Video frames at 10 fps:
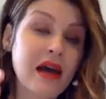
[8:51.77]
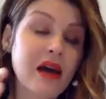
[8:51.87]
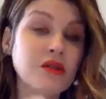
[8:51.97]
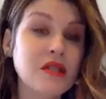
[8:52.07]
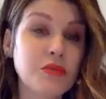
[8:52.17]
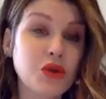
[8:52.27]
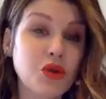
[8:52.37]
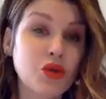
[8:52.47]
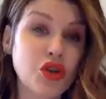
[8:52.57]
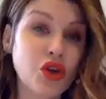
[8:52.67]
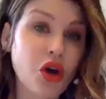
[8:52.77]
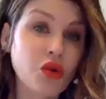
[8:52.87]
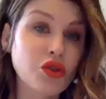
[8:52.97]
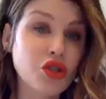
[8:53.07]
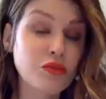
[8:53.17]
how deep you should
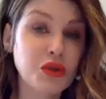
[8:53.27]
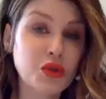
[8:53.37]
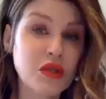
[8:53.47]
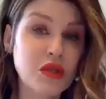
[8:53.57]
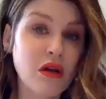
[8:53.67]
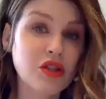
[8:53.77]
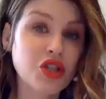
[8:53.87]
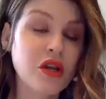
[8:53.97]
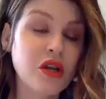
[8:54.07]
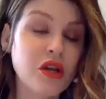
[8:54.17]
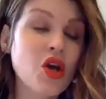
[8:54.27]
go to boost collagen.